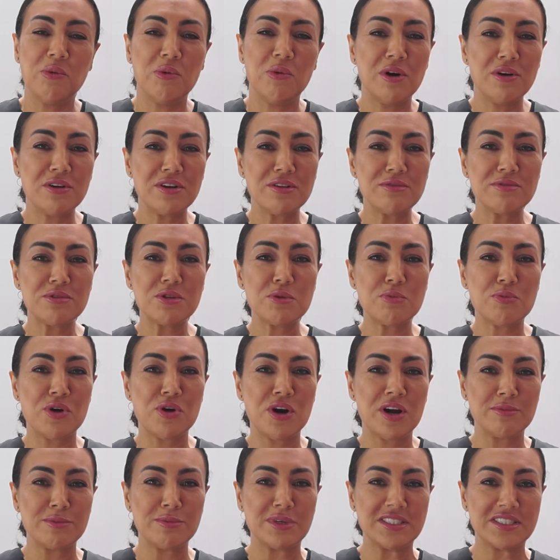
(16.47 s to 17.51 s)
welcome to
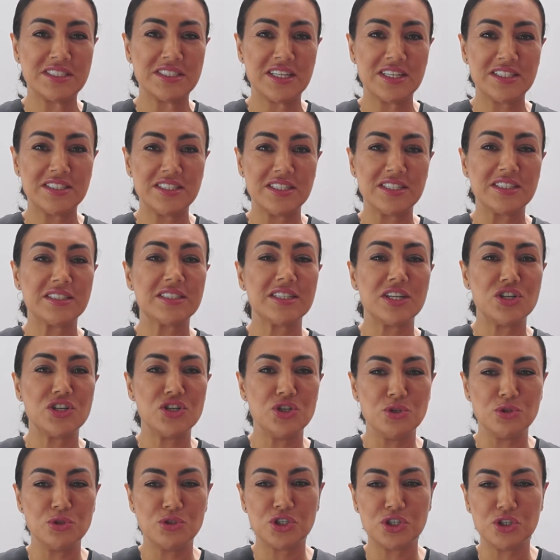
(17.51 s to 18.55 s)
Prime Aesthetics
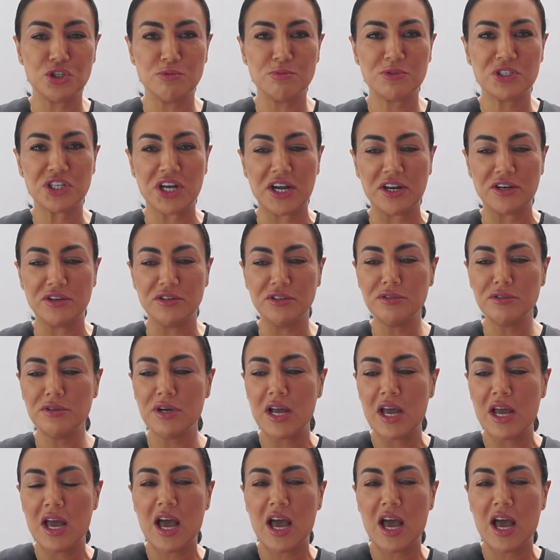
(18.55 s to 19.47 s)
YouTube channel.